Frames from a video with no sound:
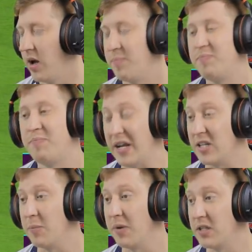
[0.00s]
I
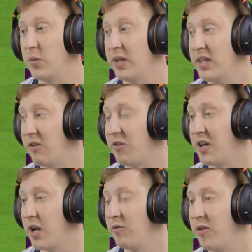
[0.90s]
better bloody win the FA
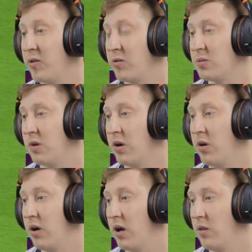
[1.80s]
Cup final tomorrow,
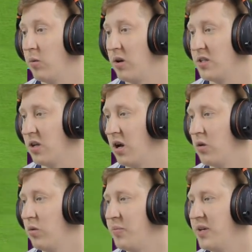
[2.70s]
otherwise I
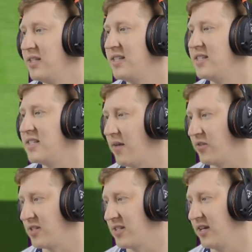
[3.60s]
will be
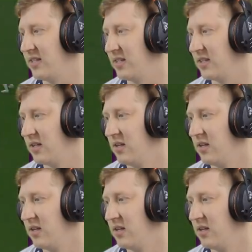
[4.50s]
devastated.